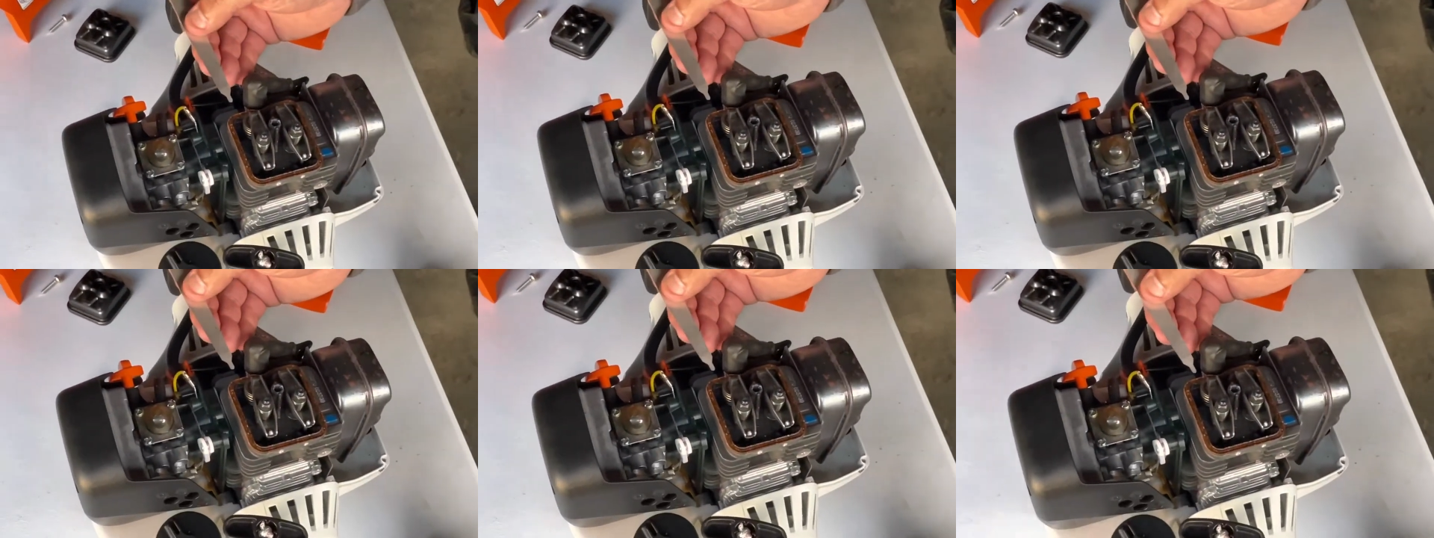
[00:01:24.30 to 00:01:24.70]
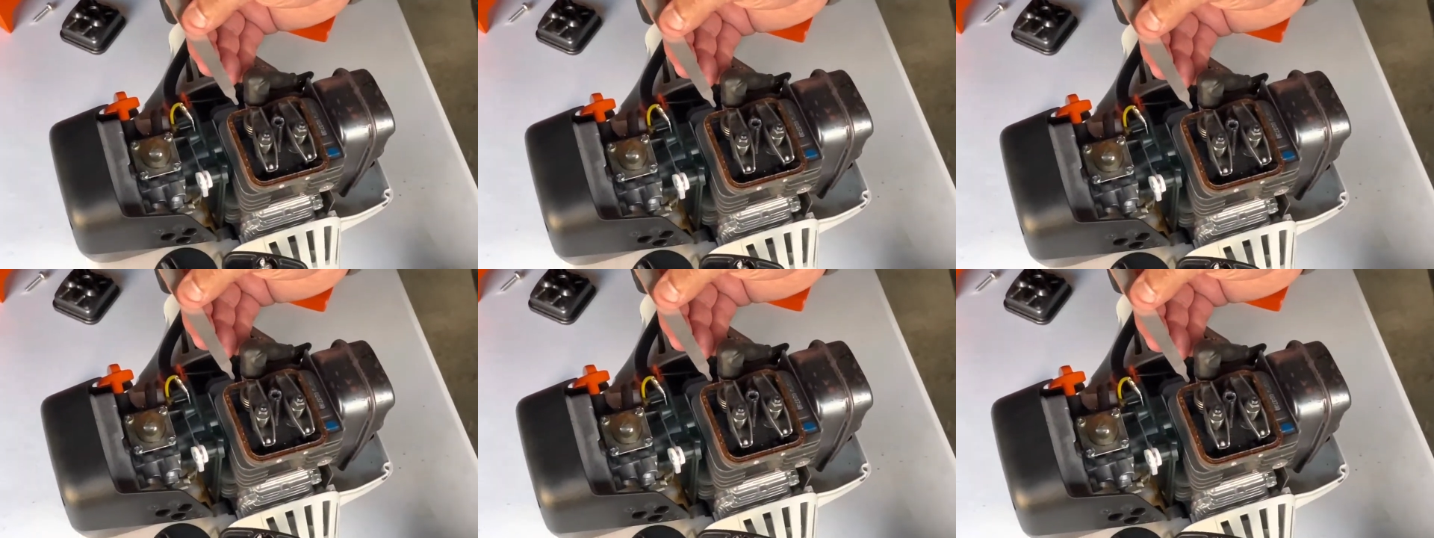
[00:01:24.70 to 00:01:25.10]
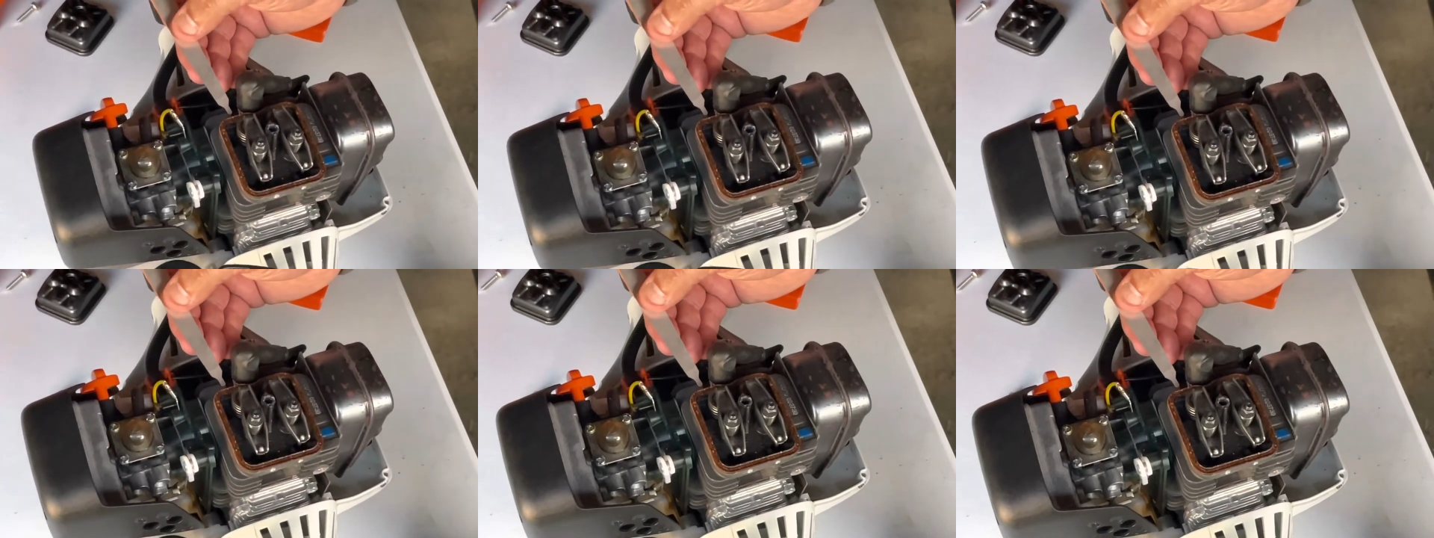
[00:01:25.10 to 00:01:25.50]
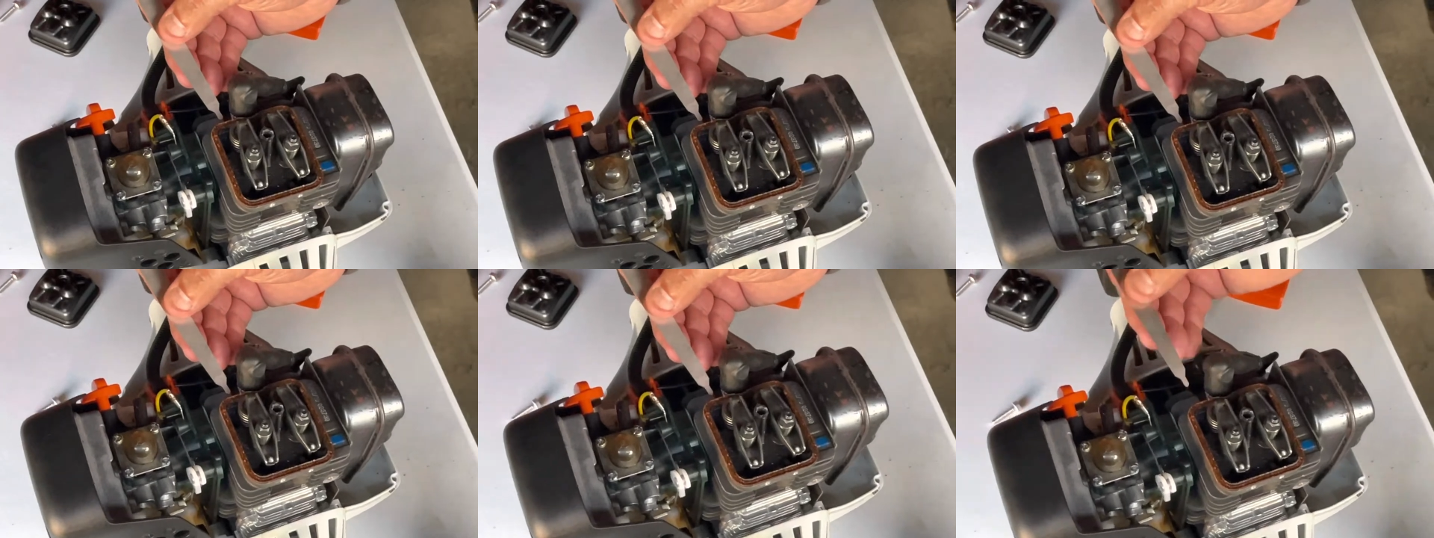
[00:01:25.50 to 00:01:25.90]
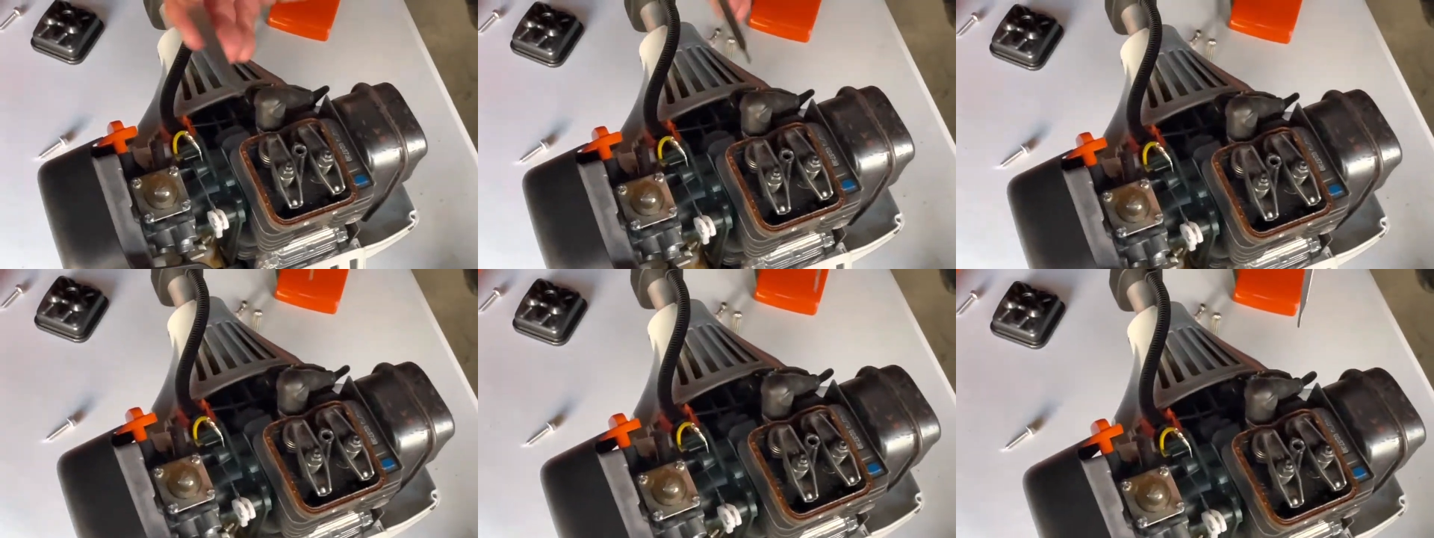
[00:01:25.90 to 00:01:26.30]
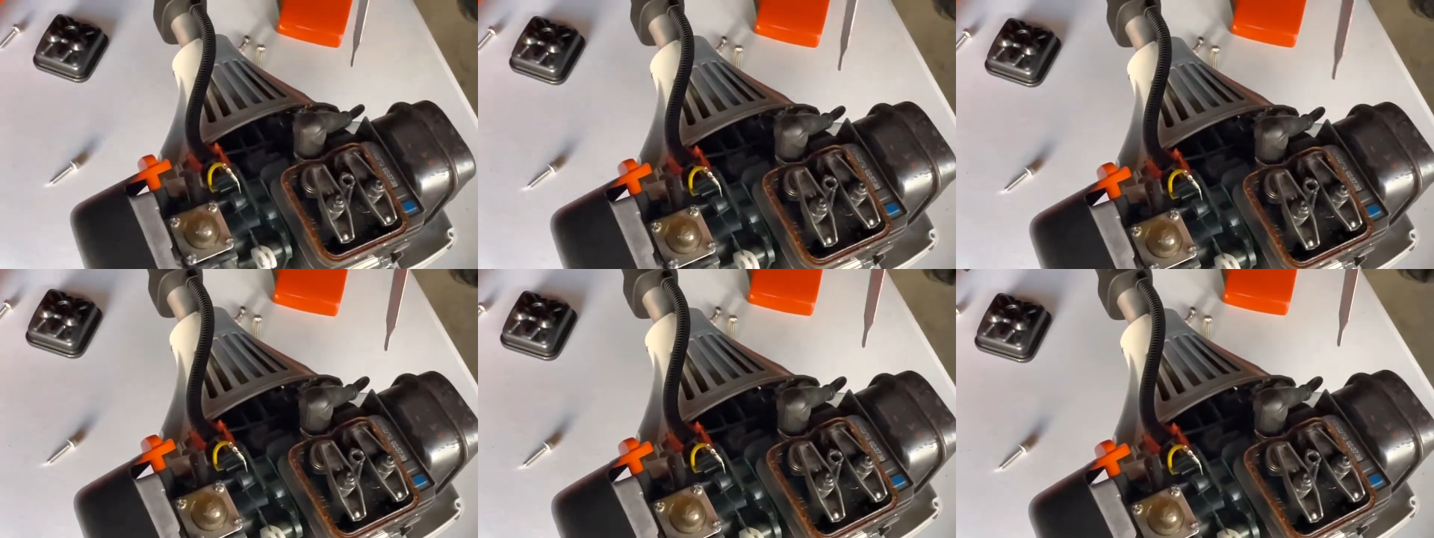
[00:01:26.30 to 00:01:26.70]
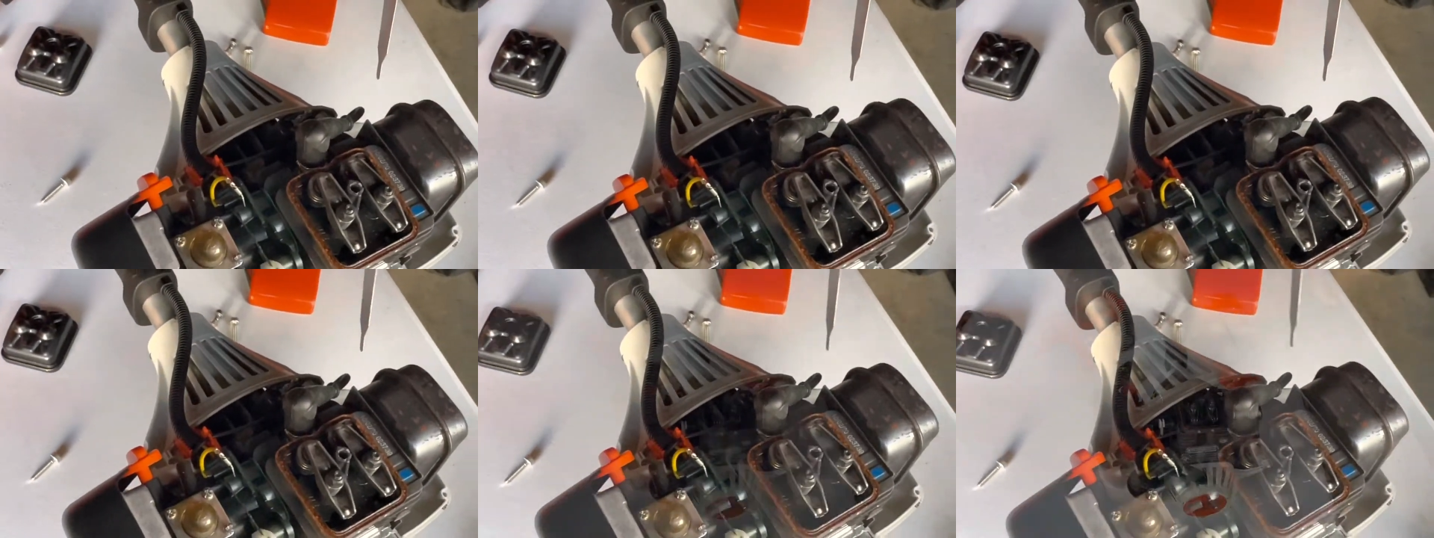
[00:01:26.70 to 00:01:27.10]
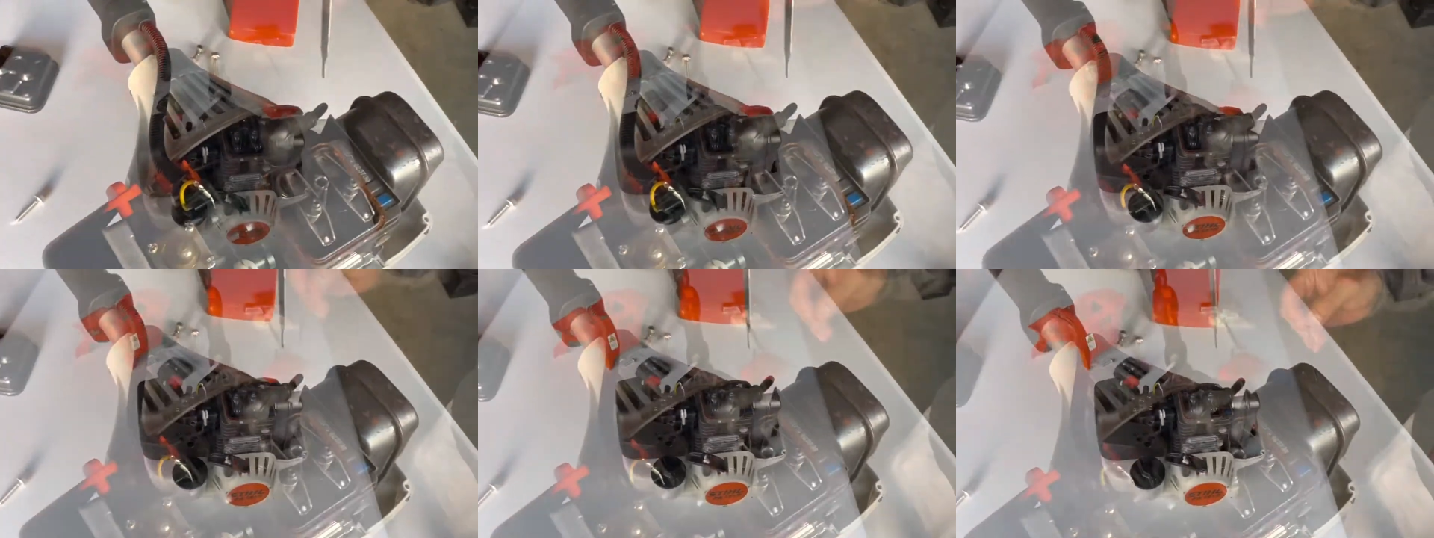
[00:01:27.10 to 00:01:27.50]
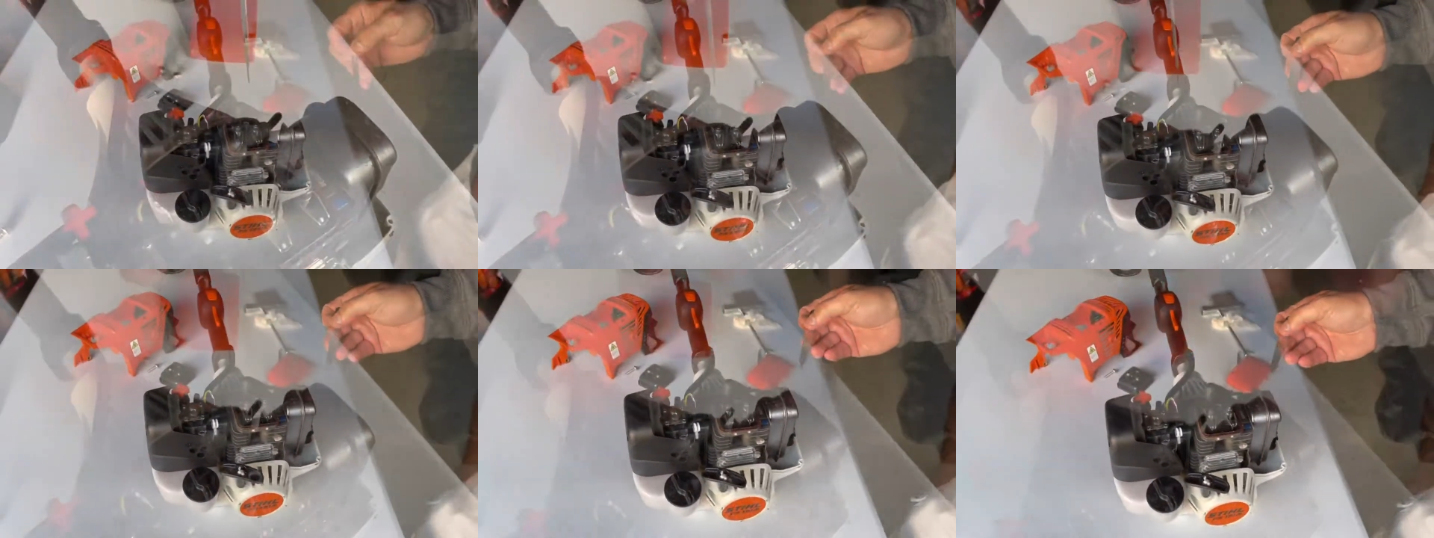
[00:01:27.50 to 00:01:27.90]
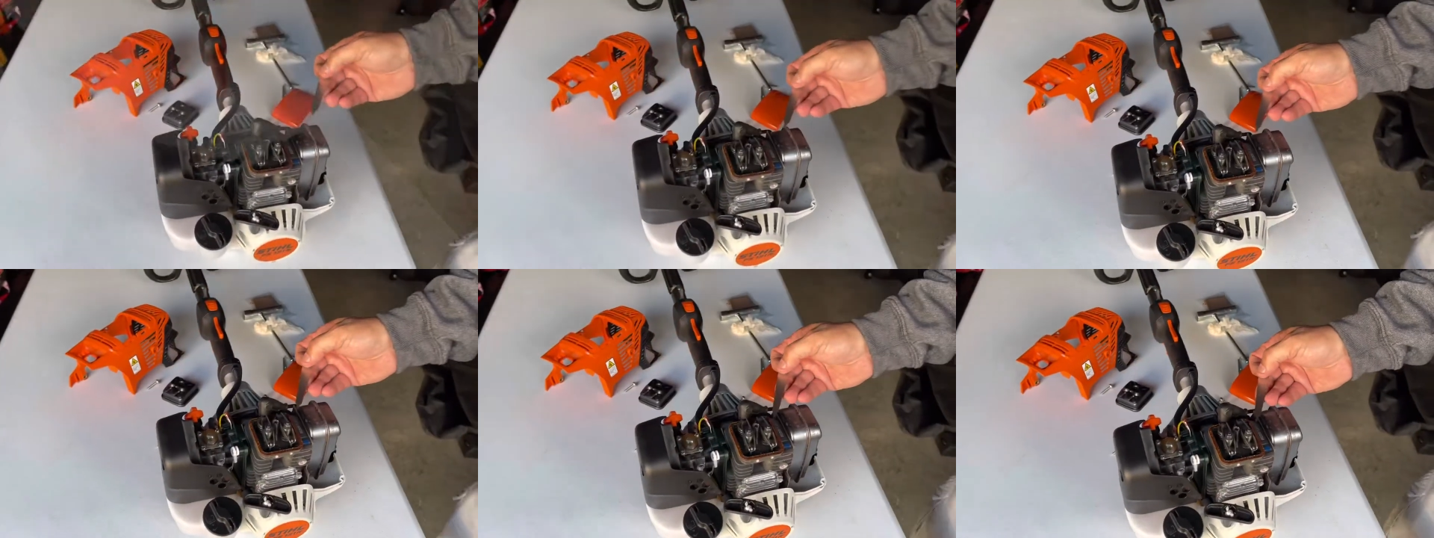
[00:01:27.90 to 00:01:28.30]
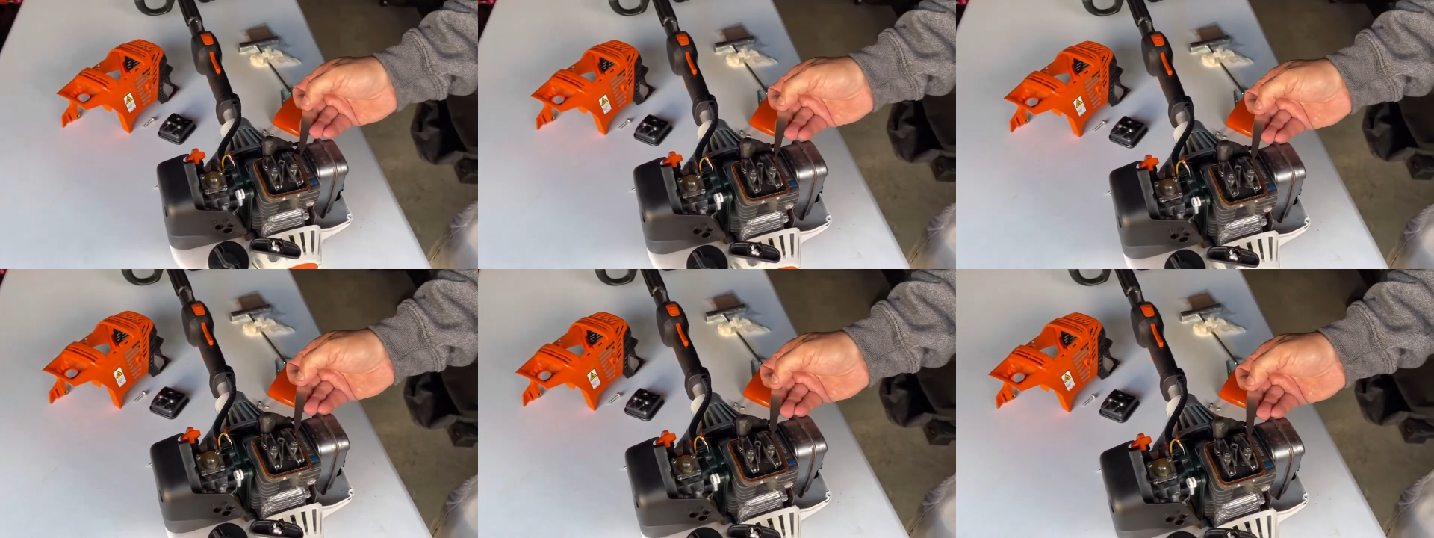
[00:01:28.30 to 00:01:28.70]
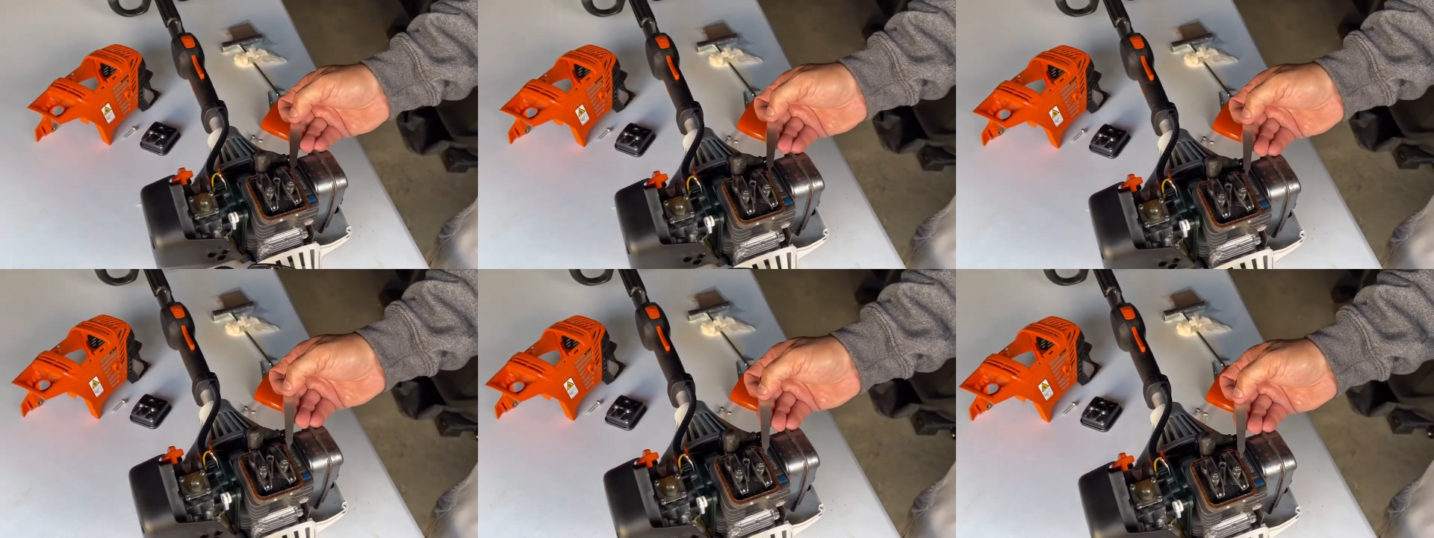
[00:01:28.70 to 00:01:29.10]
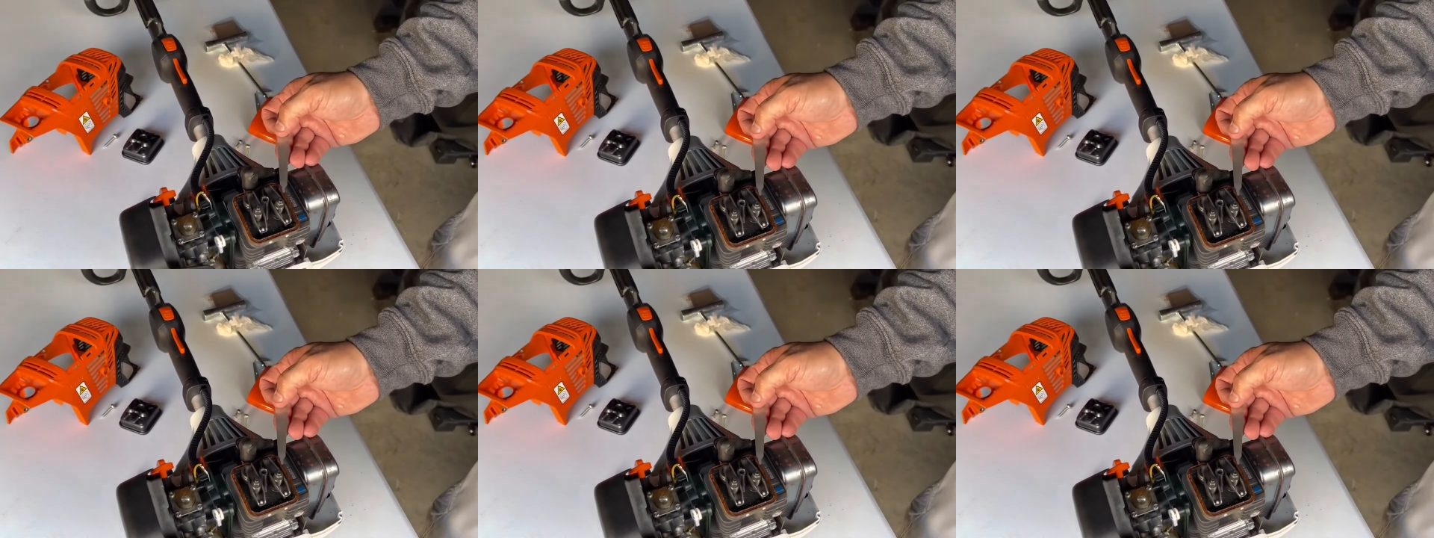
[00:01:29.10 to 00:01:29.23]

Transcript: (no speaker visible)